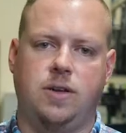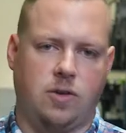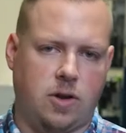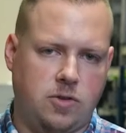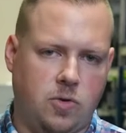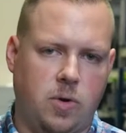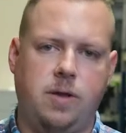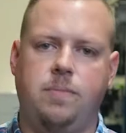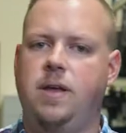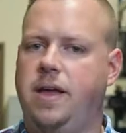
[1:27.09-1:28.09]
an
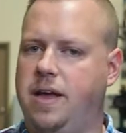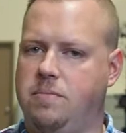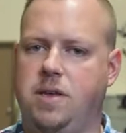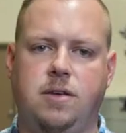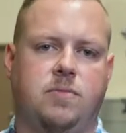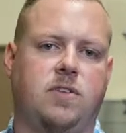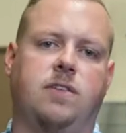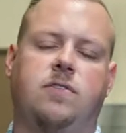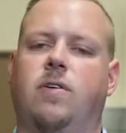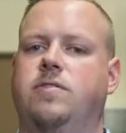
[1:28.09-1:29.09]
auditorium, and a
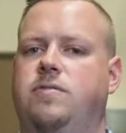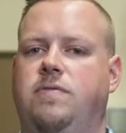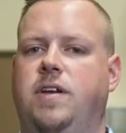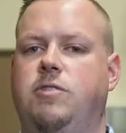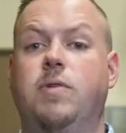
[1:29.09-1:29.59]
medium-sized concert venue.